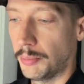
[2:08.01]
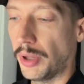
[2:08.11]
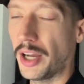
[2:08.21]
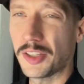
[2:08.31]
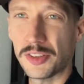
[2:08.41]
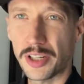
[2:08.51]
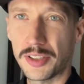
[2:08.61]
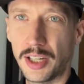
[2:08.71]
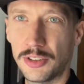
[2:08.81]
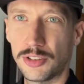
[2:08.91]
Block is not a
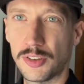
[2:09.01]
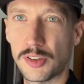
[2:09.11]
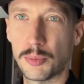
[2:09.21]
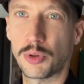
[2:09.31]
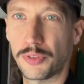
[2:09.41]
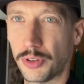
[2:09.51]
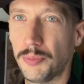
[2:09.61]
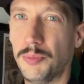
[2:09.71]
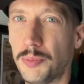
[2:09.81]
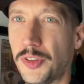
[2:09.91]
touch. This is more
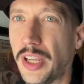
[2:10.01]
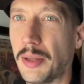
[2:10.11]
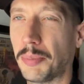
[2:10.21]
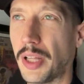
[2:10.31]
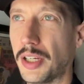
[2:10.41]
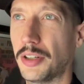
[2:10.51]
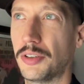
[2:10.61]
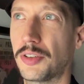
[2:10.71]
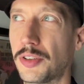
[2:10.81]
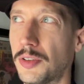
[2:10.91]
for sand
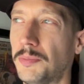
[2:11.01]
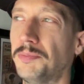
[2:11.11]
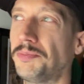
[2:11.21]
players,